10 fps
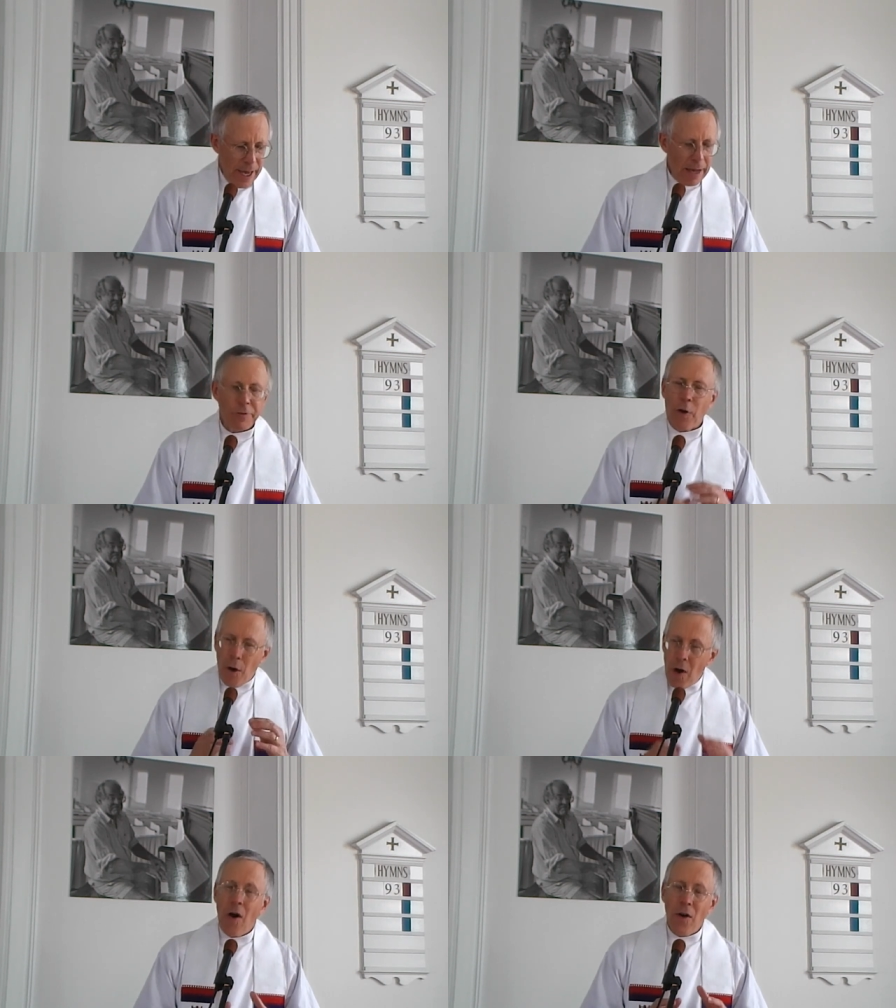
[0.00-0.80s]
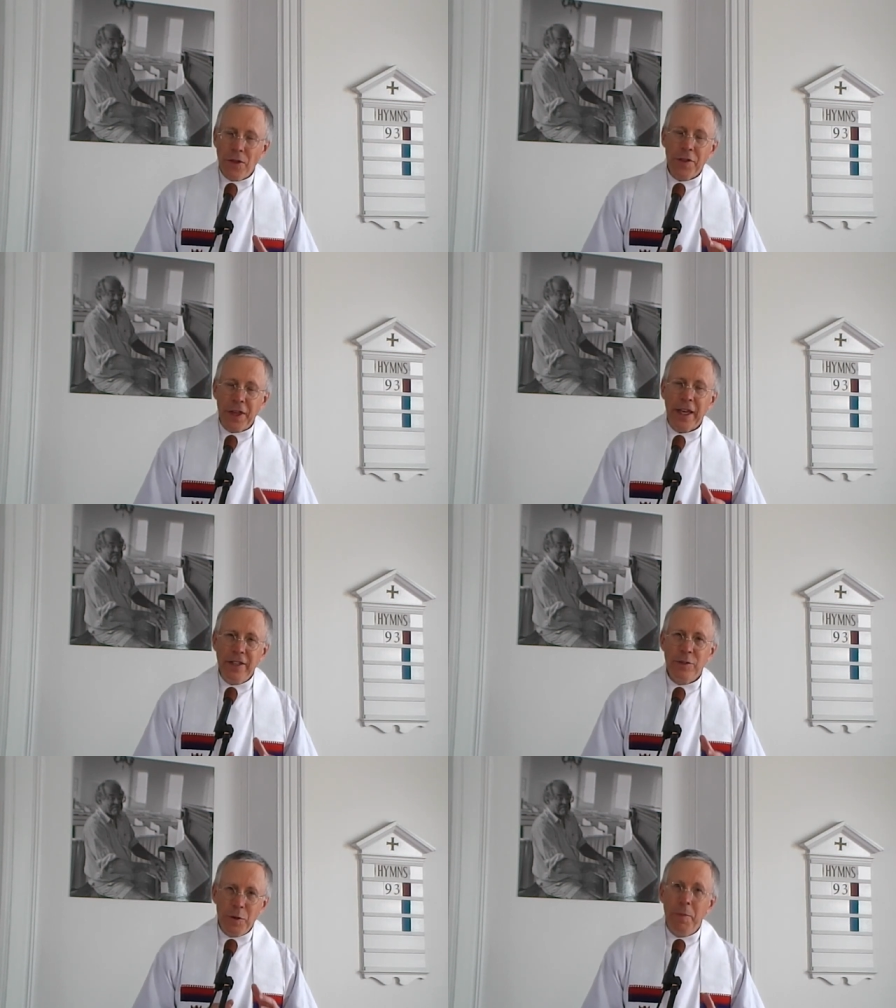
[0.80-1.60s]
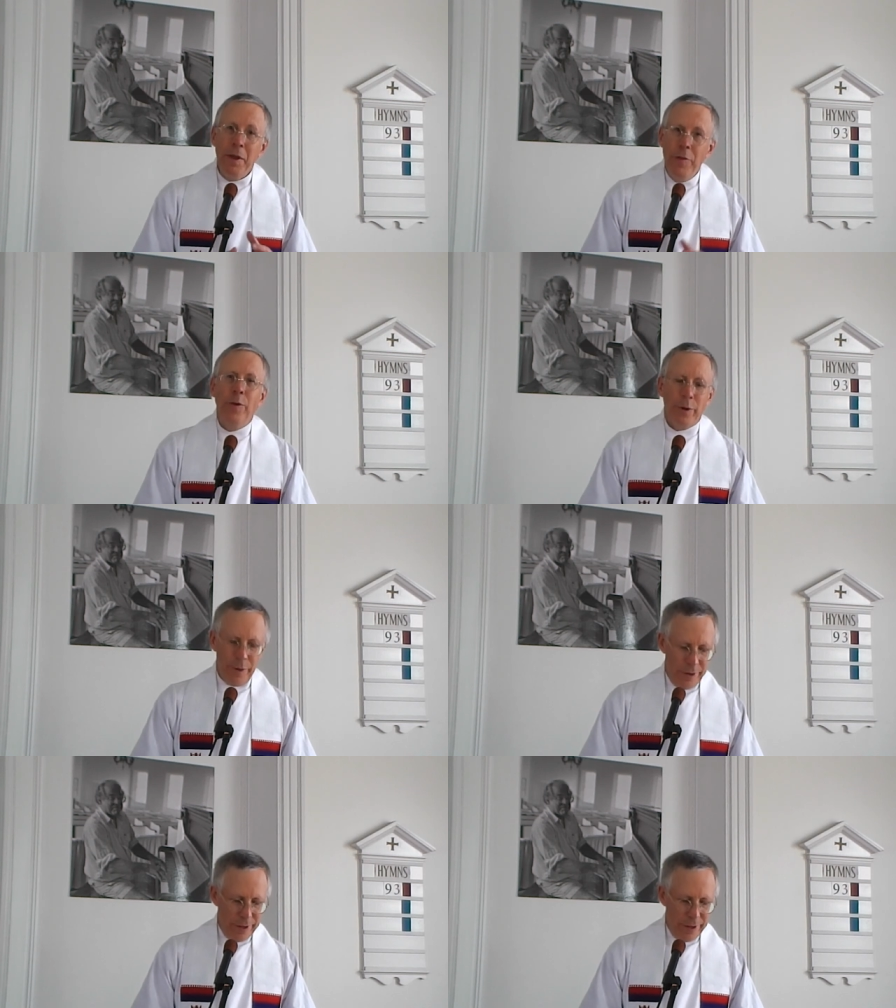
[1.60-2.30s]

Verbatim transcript: After all the things we've been through,